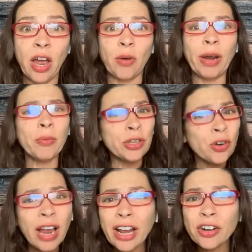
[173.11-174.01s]
Right? When
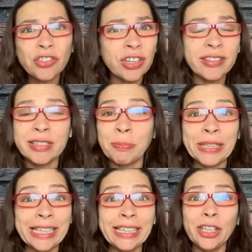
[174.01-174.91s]
your energy is
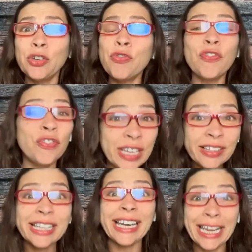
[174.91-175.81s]
depleted, you
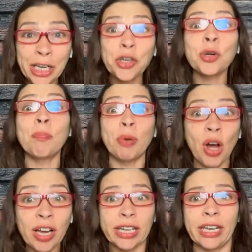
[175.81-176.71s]
feel it in your
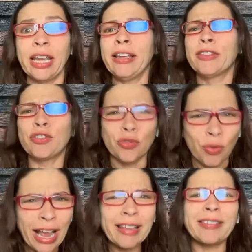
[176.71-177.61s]
body
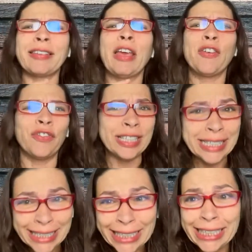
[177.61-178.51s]
stress,
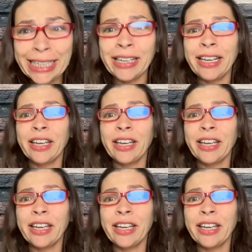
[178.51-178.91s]
fatigue,